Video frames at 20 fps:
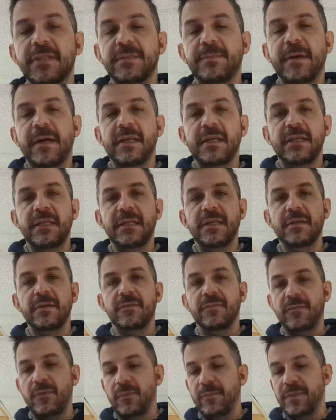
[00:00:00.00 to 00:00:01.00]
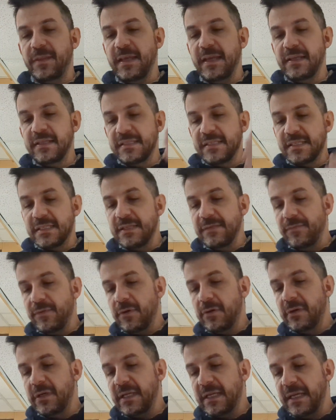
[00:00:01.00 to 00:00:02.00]
spanning from the
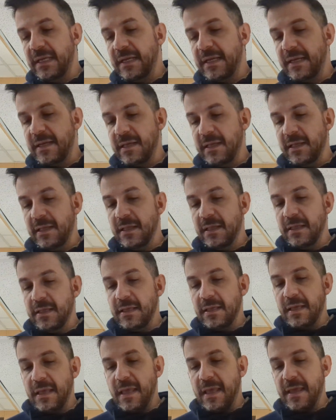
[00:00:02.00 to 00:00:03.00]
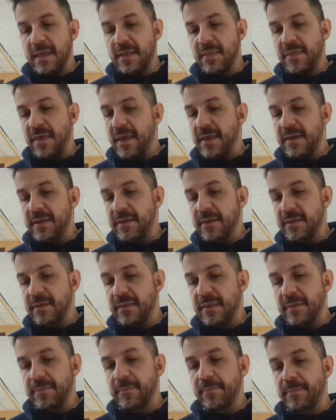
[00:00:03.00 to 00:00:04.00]
N64 era,
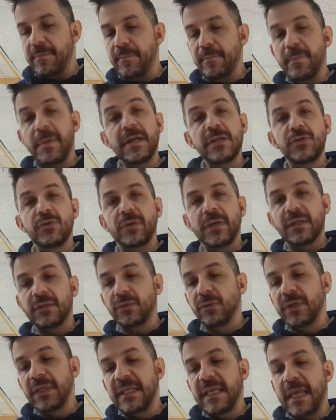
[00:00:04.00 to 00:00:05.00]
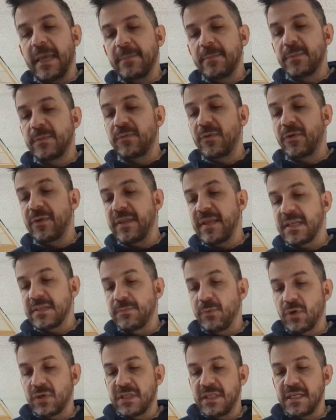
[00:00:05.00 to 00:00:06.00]
the Bazooka Dui games for the
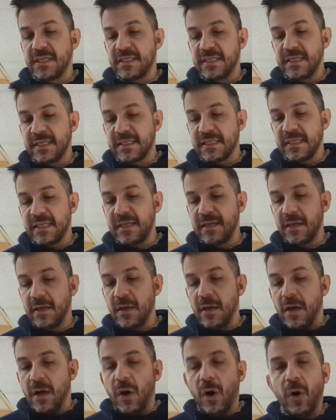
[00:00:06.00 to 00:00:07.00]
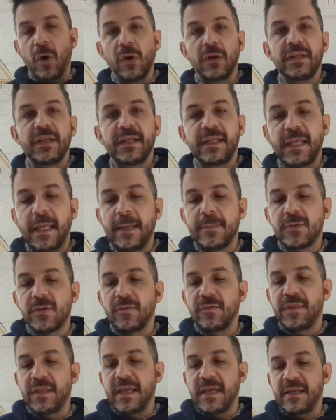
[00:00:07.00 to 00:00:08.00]
Xbox 360, older games
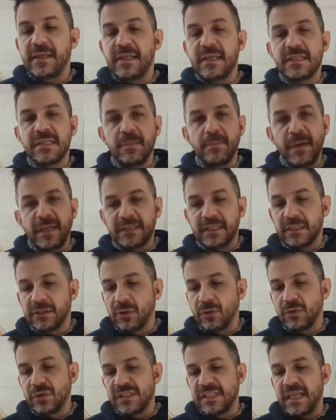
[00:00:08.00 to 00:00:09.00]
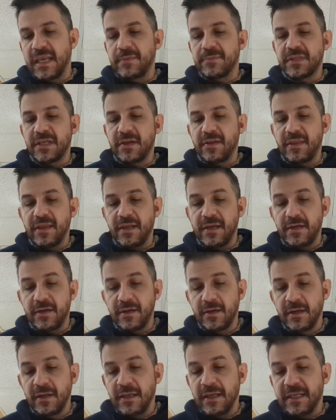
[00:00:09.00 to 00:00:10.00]
of the NES, the Battletoads games are there,
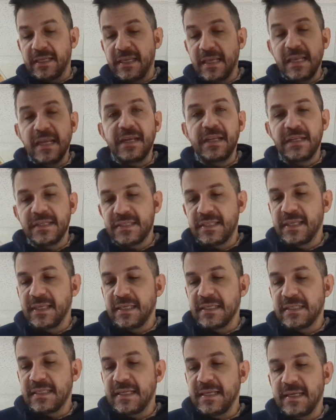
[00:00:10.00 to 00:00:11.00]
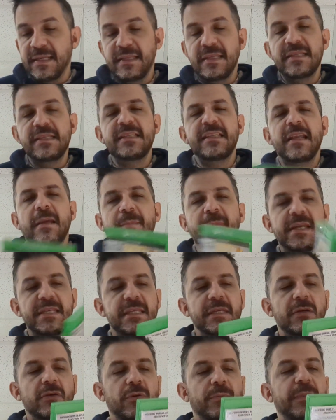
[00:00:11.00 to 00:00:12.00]
Killer Instinct is here. This is an
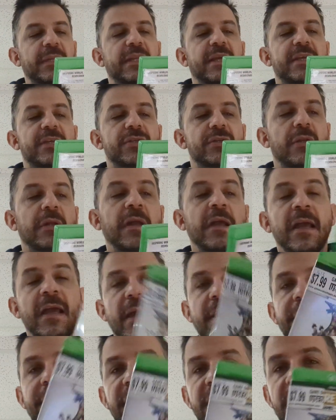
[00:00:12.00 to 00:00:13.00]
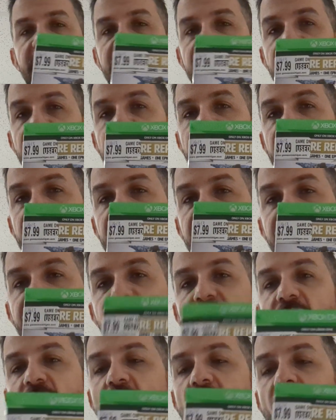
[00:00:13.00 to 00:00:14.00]
amazing compilation, and this is
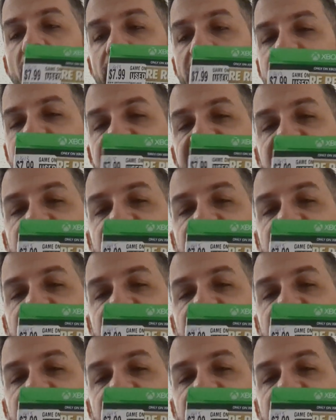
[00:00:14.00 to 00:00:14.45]
so much